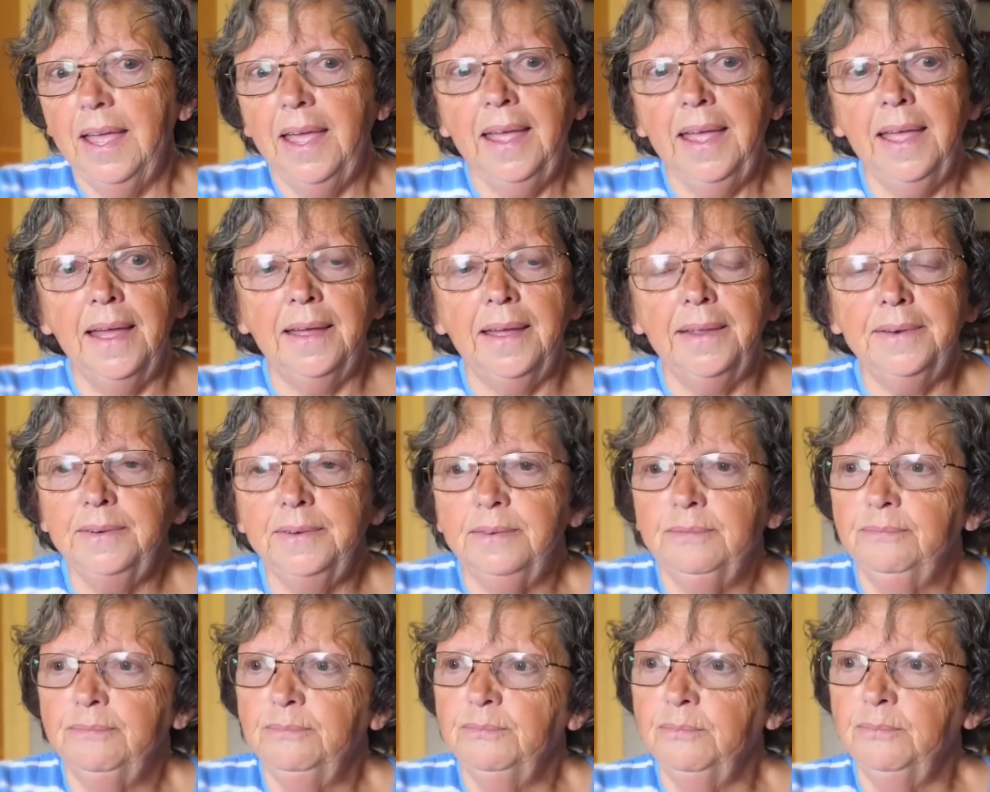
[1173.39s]

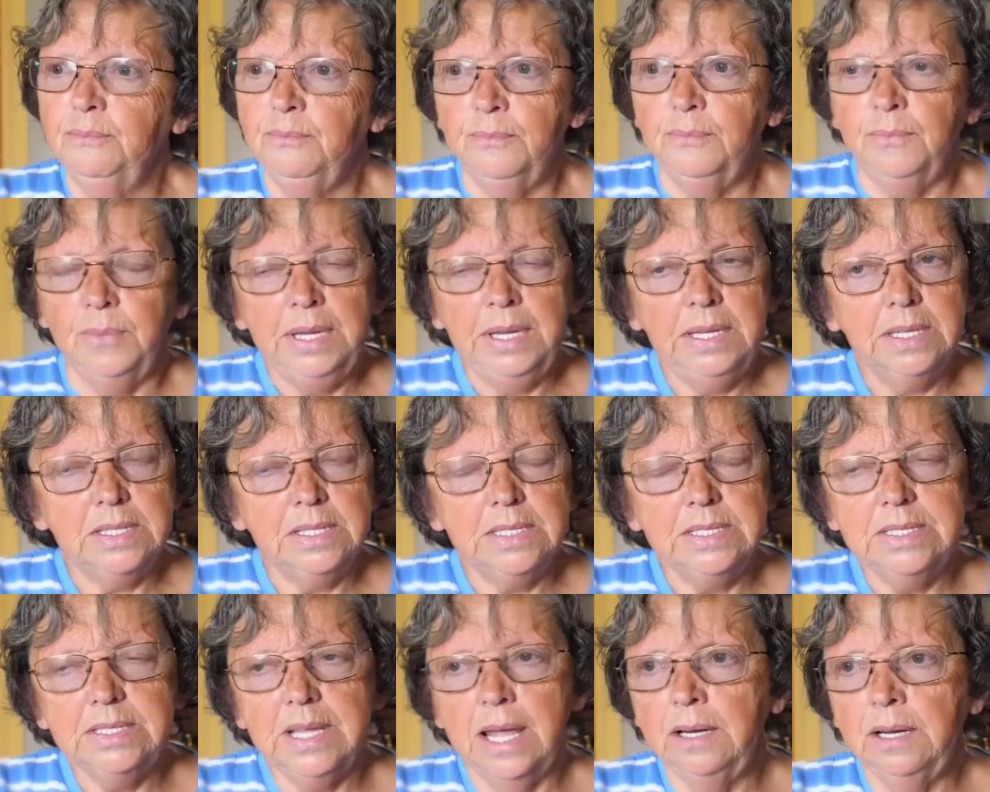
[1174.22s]
And we can
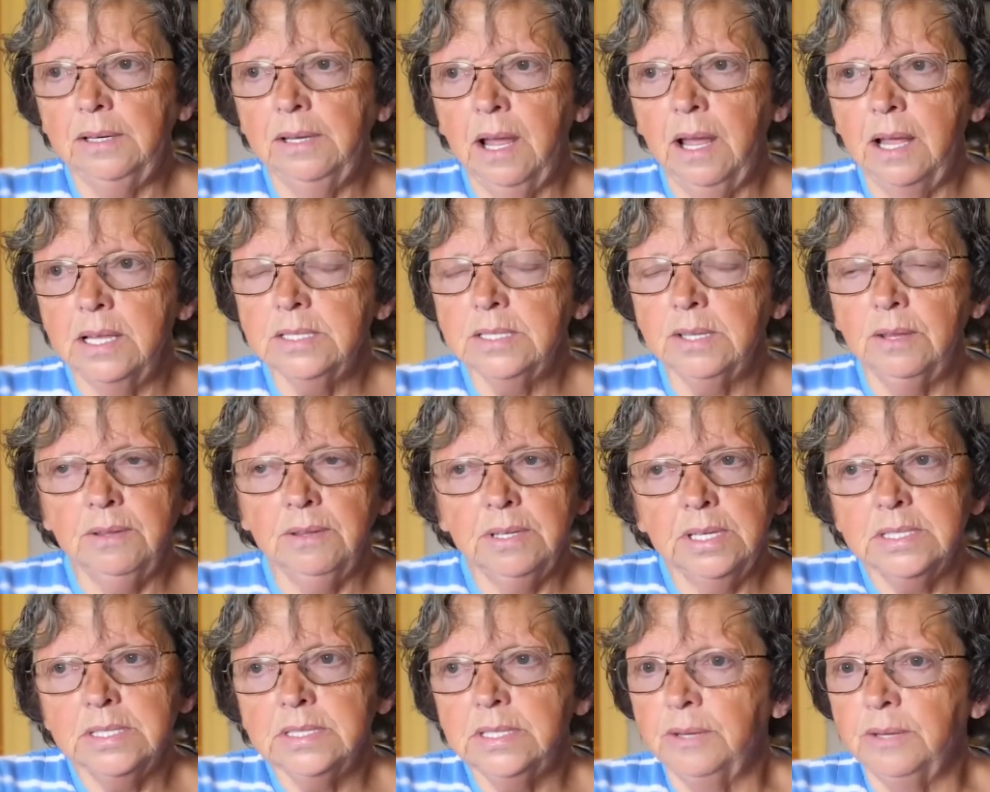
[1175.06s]
sanitize all
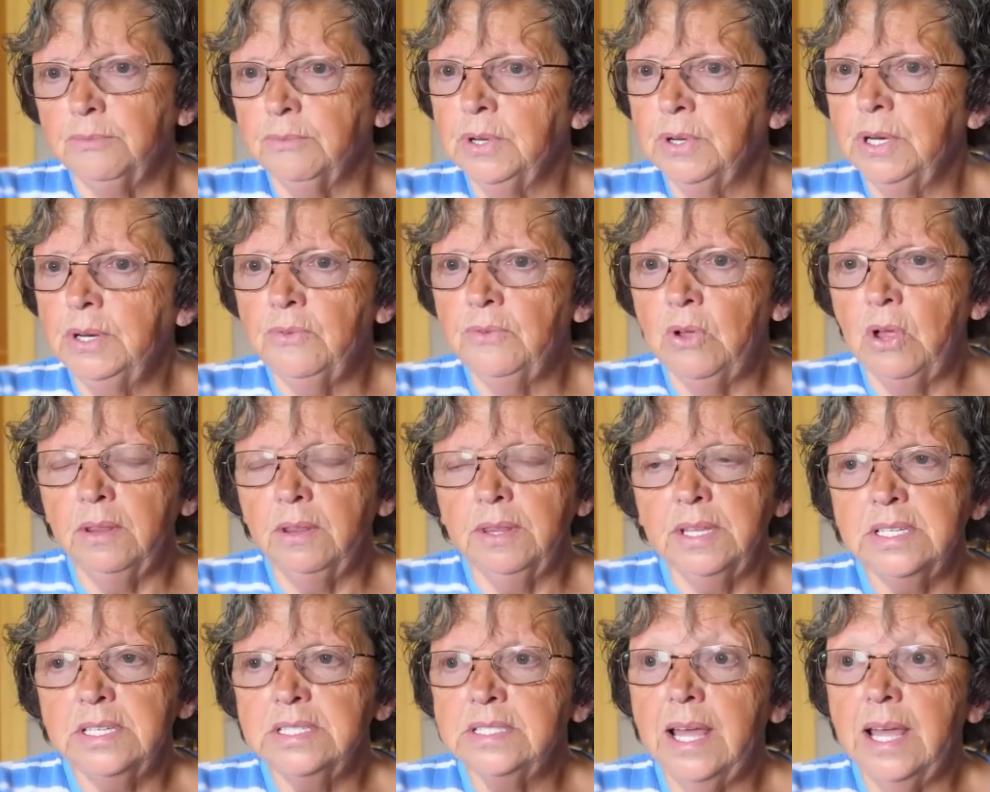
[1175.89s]
this, get rid of all
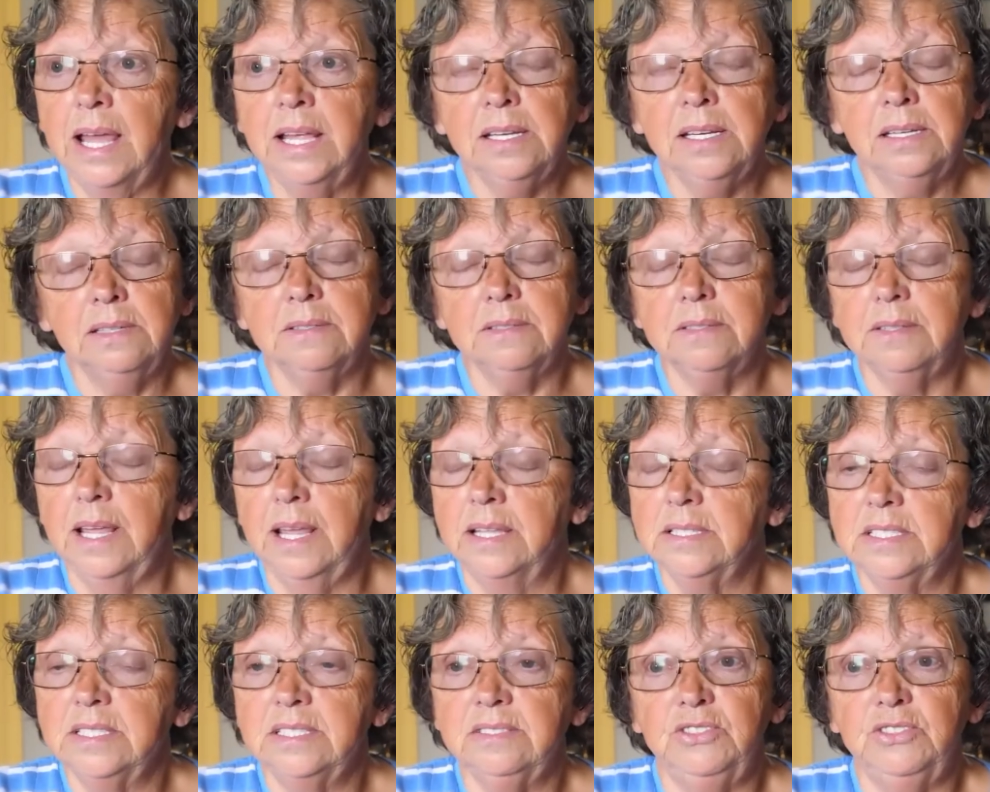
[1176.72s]
this.
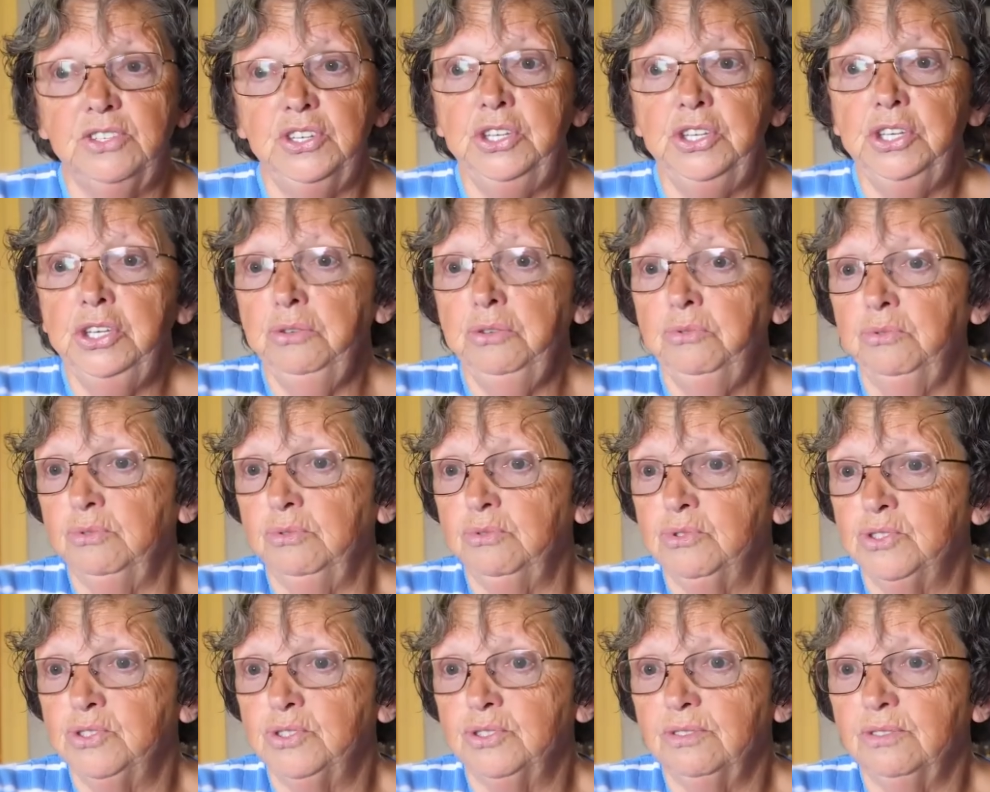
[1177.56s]
That's
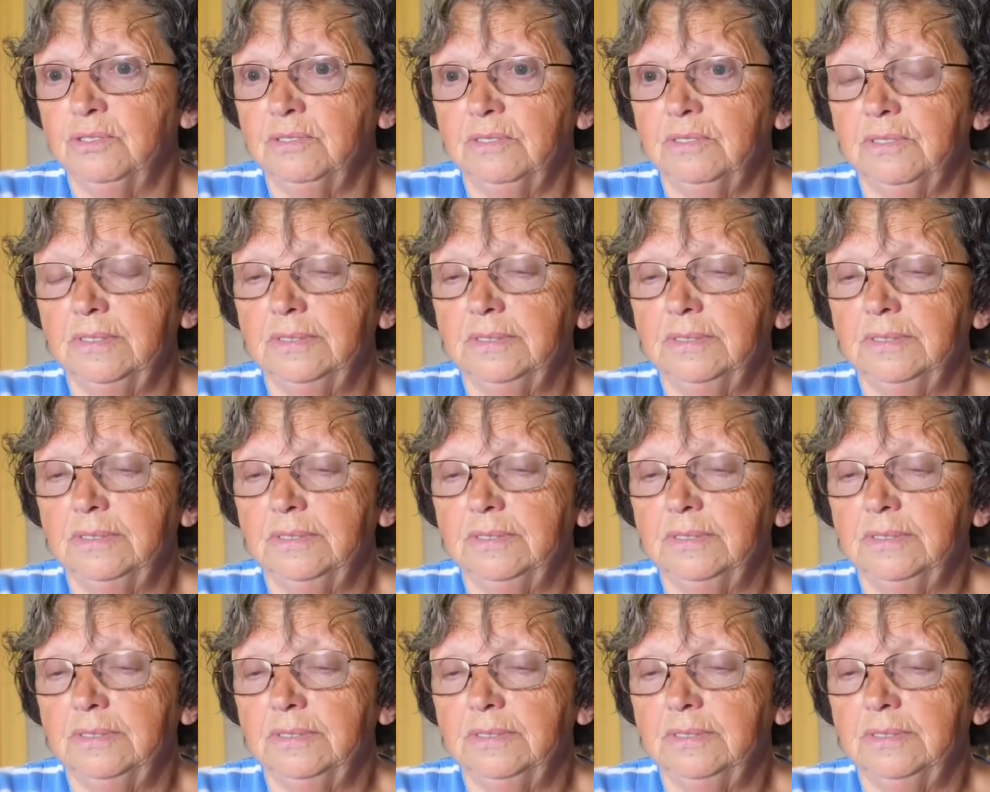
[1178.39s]
huge.